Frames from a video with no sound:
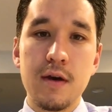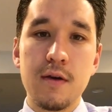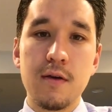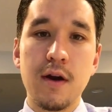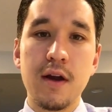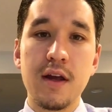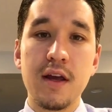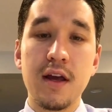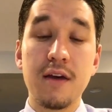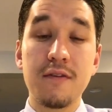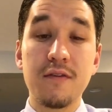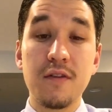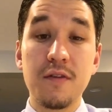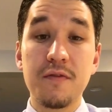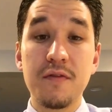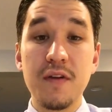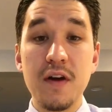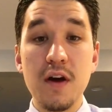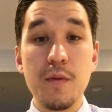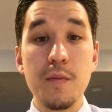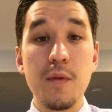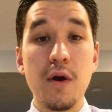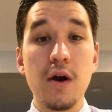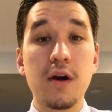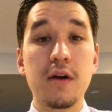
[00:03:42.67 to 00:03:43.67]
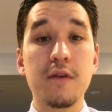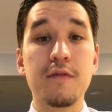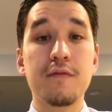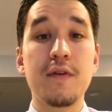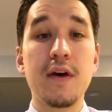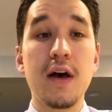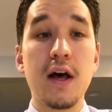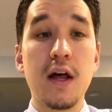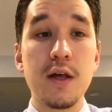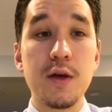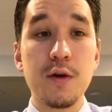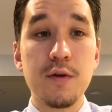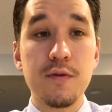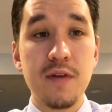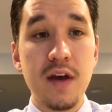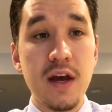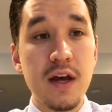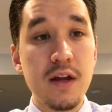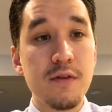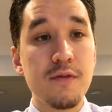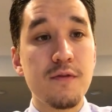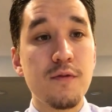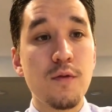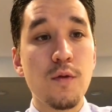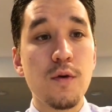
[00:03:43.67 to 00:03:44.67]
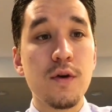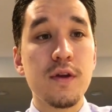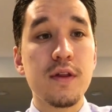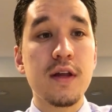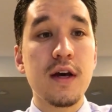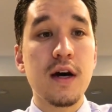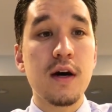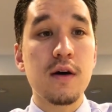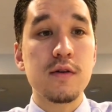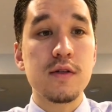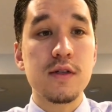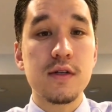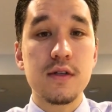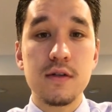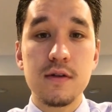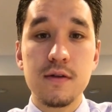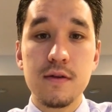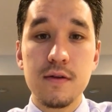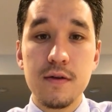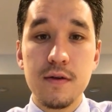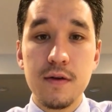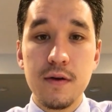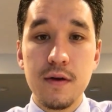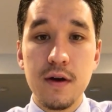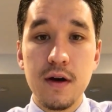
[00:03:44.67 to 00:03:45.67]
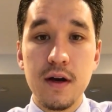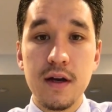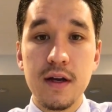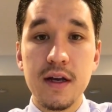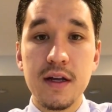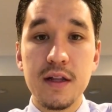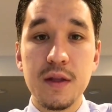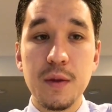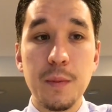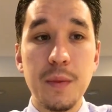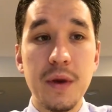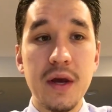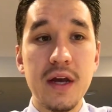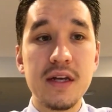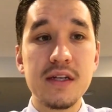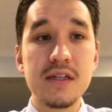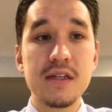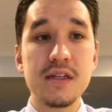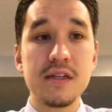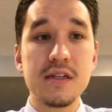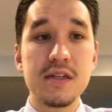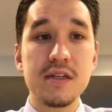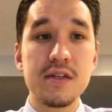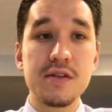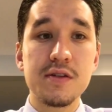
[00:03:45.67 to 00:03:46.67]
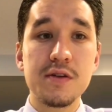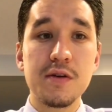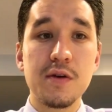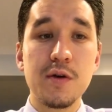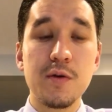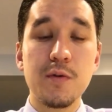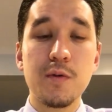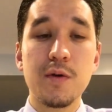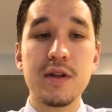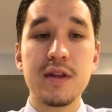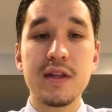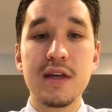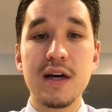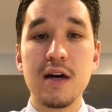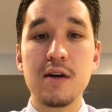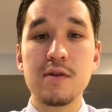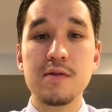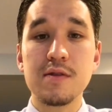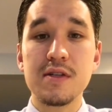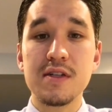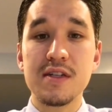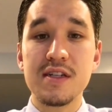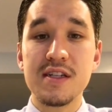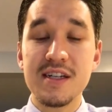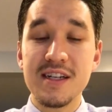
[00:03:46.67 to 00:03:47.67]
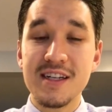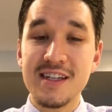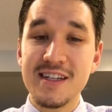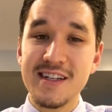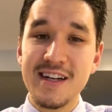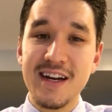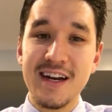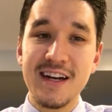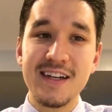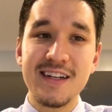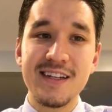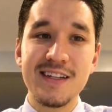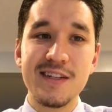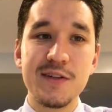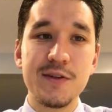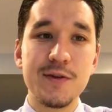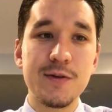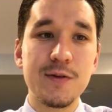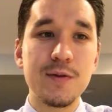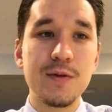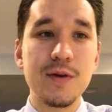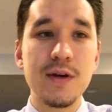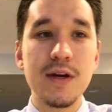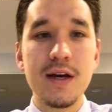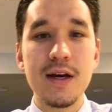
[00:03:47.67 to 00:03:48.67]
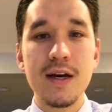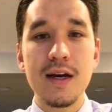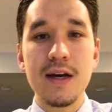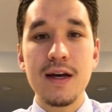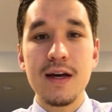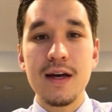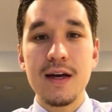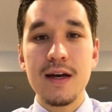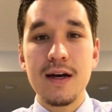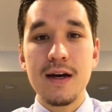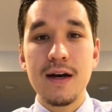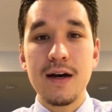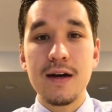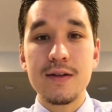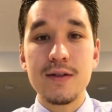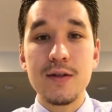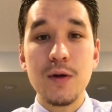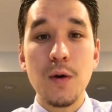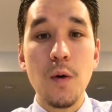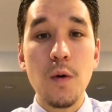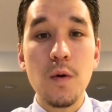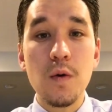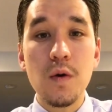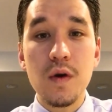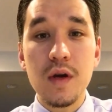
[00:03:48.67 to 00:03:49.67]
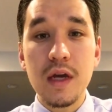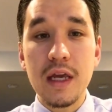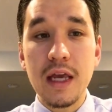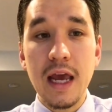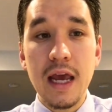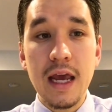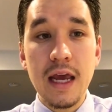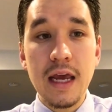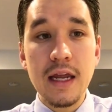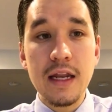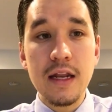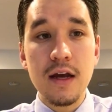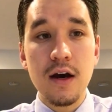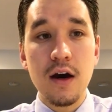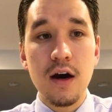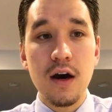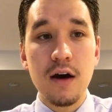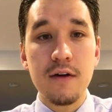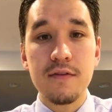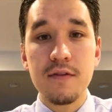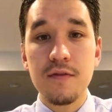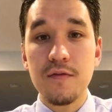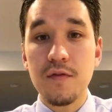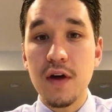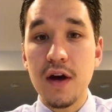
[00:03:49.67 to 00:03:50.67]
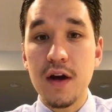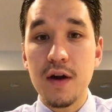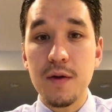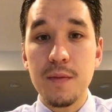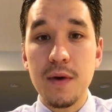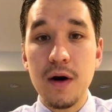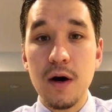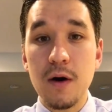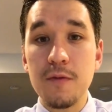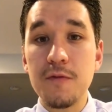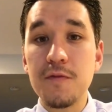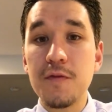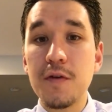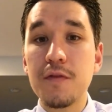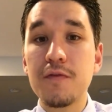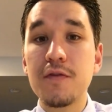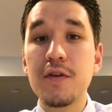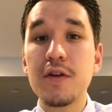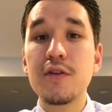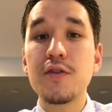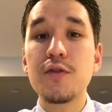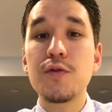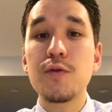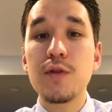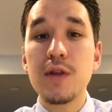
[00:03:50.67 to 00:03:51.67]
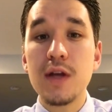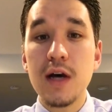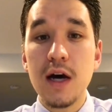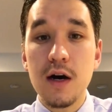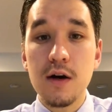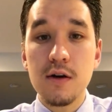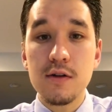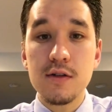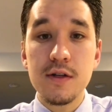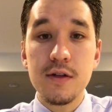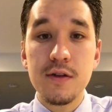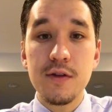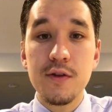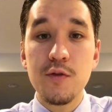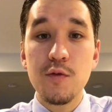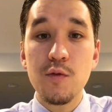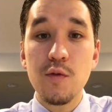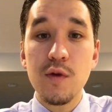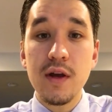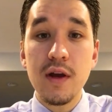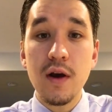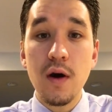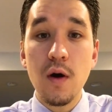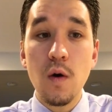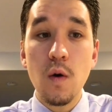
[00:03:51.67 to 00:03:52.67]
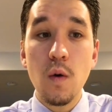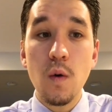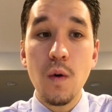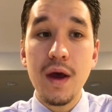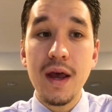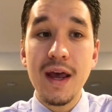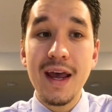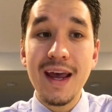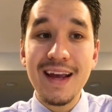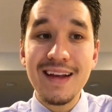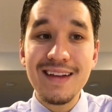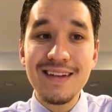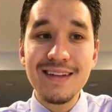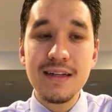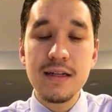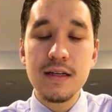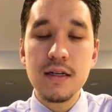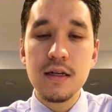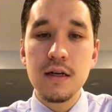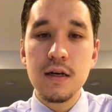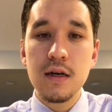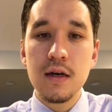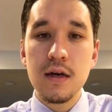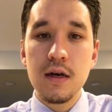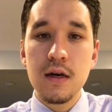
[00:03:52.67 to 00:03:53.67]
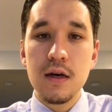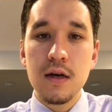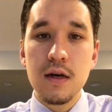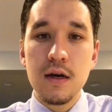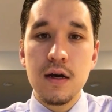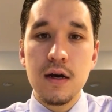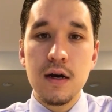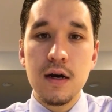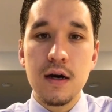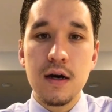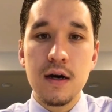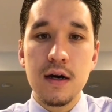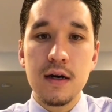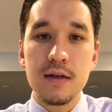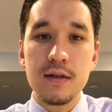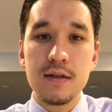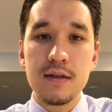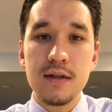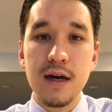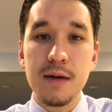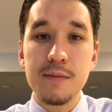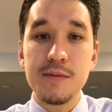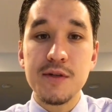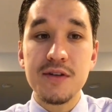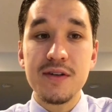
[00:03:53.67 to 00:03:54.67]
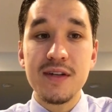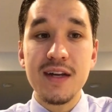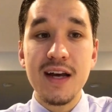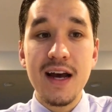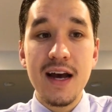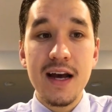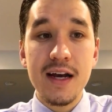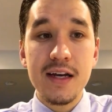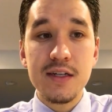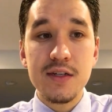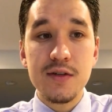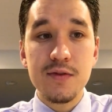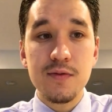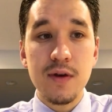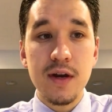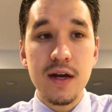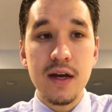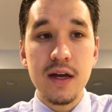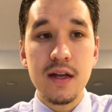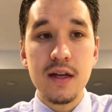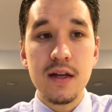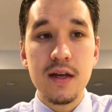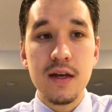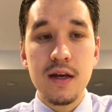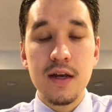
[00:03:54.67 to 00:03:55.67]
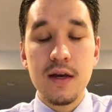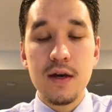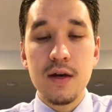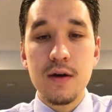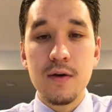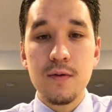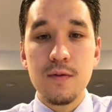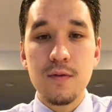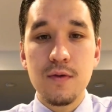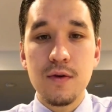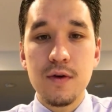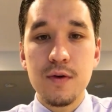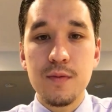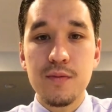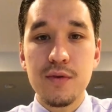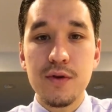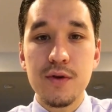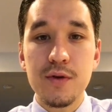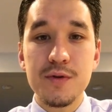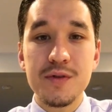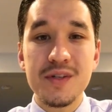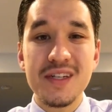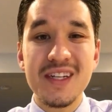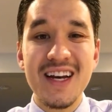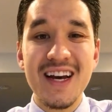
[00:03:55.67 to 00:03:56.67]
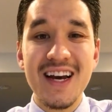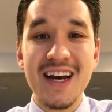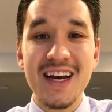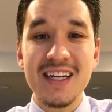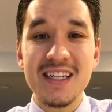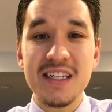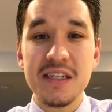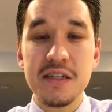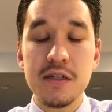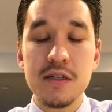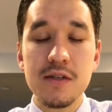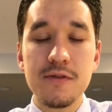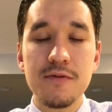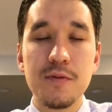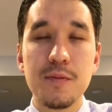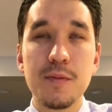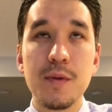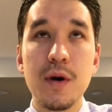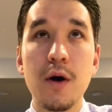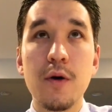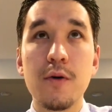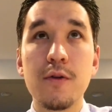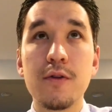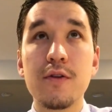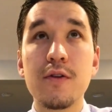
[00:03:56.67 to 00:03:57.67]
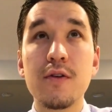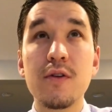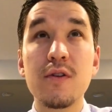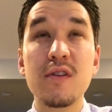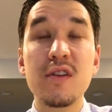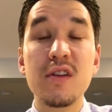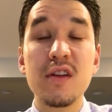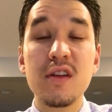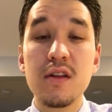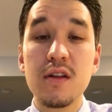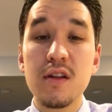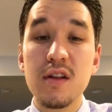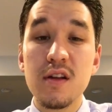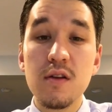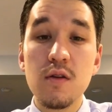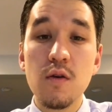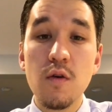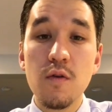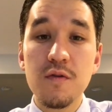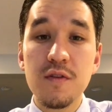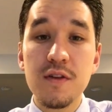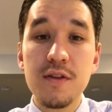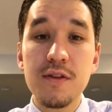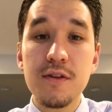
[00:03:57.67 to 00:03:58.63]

right? You have a fair market value of $84,000. Again, the basis $31,692. A total gain off of that amount $52,308 times your tax rate would produce taxes of about little over